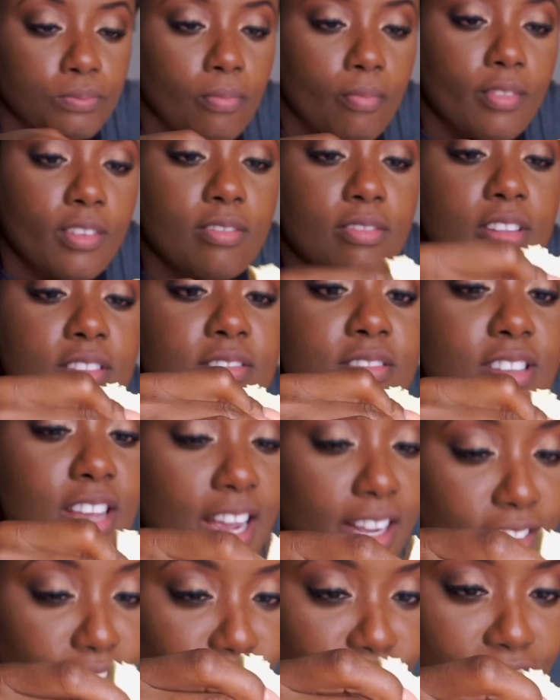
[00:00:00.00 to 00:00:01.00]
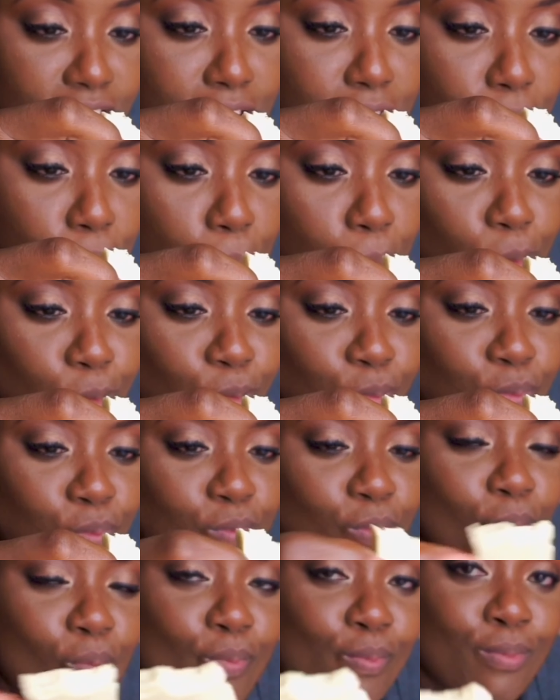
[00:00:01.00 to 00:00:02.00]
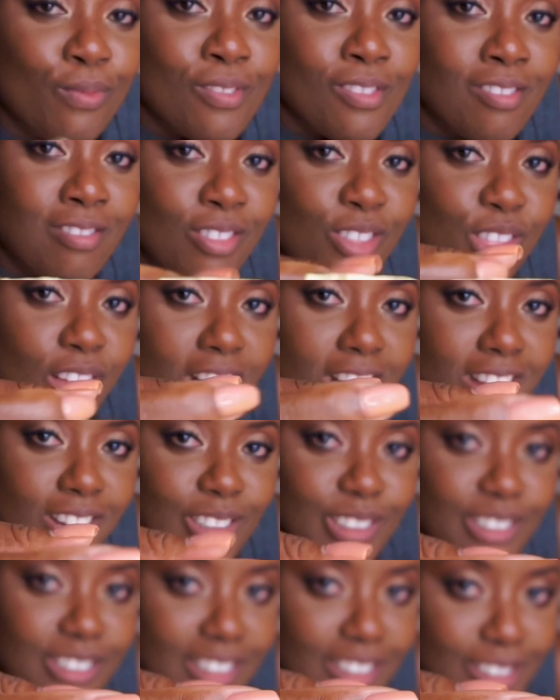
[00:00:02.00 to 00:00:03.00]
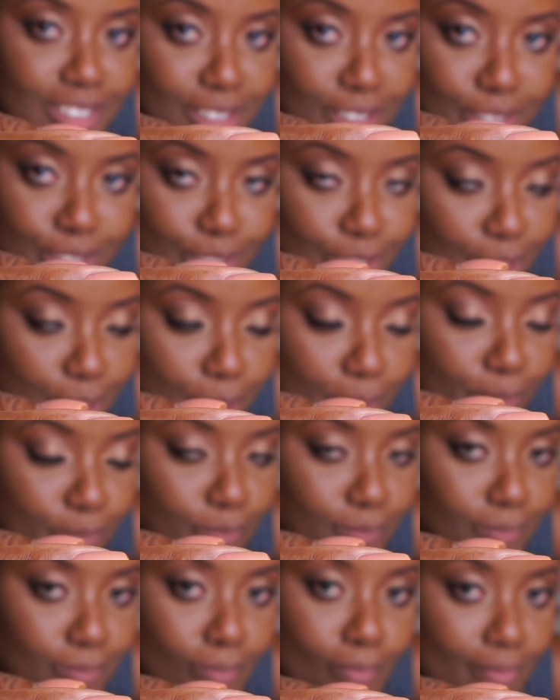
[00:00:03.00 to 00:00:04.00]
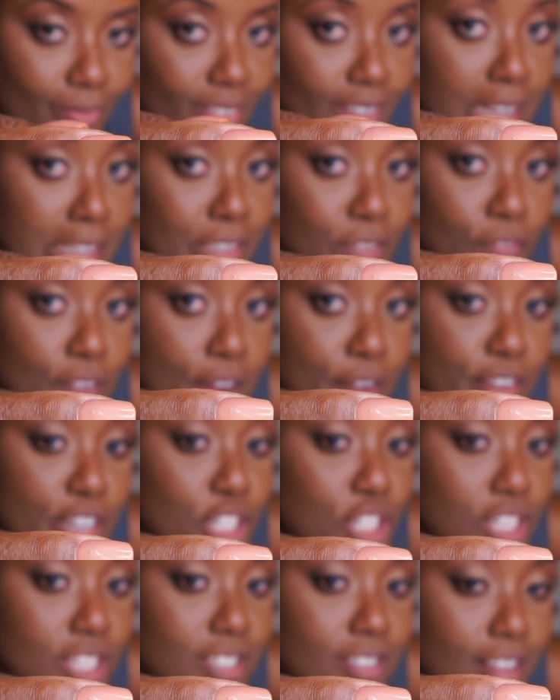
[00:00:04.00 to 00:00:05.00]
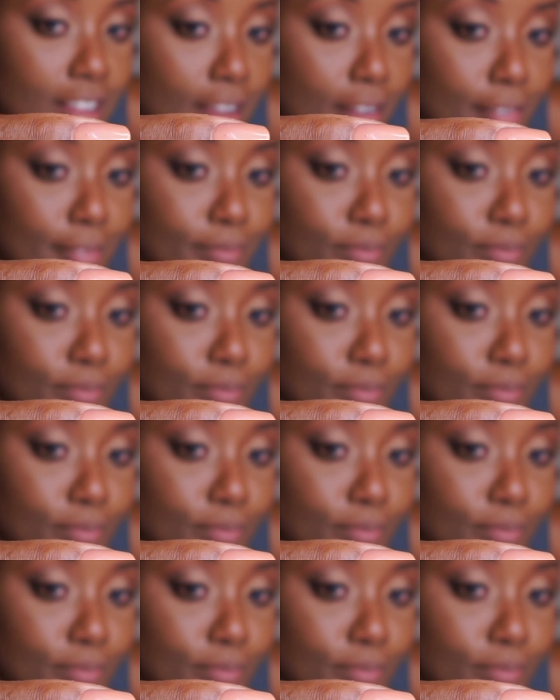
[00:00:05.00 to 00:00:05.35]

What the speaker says: The texture, the consistency, it's very cheese-like.